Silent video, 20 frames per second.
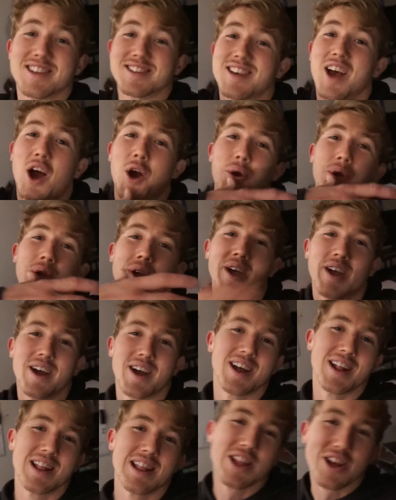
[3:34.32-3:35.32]
So,
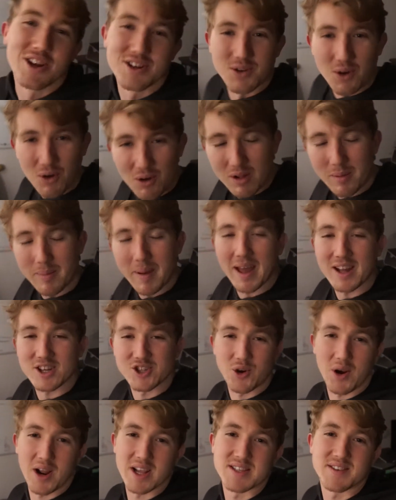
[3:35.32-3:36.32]
learned all about
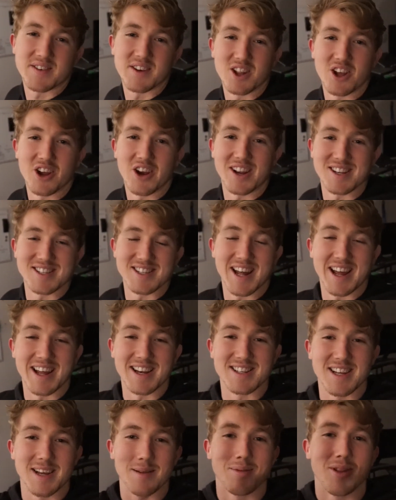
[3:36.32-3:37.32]
transfer learning today
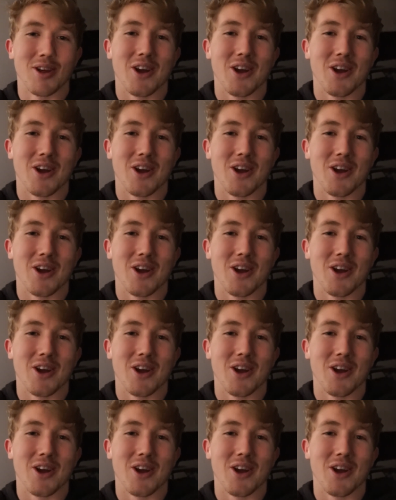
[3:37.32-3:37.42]
and deep